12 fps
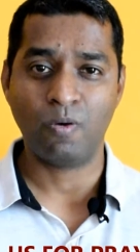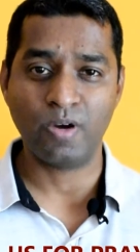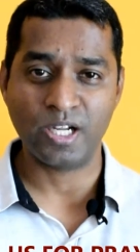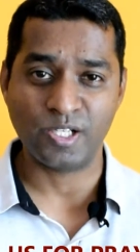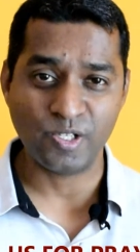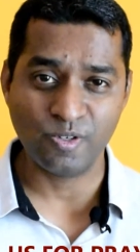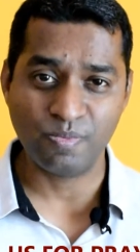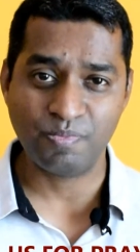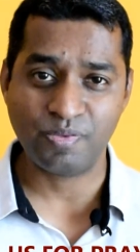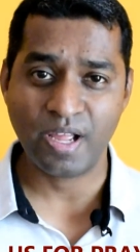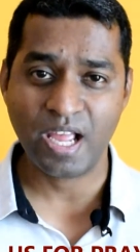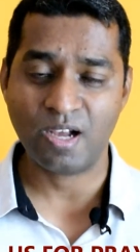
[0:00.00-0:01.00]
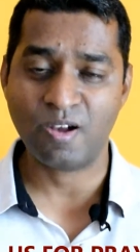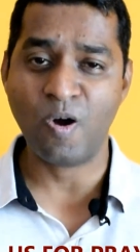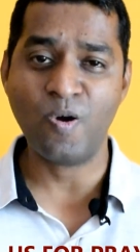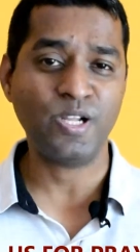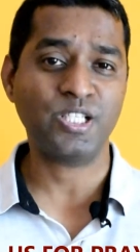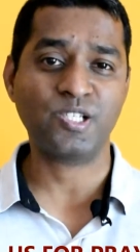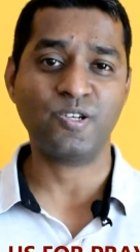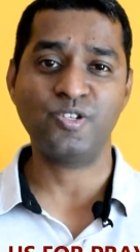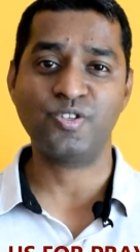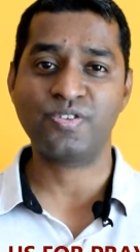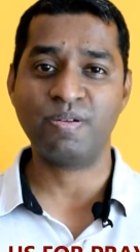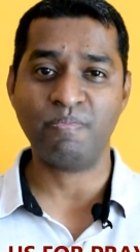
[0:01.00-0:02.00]
When you pray, God is
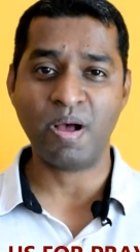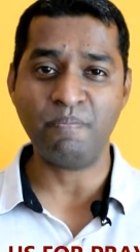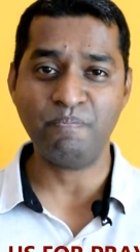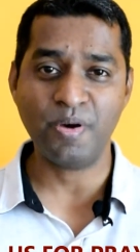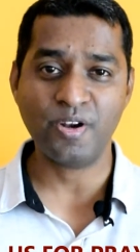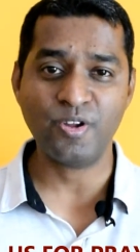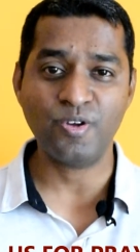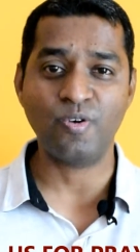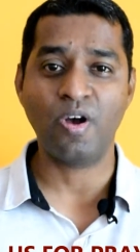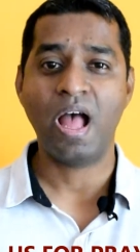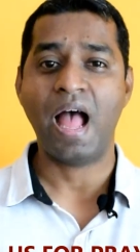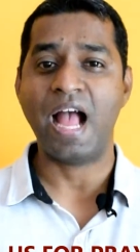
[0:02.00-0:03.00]
going to remember you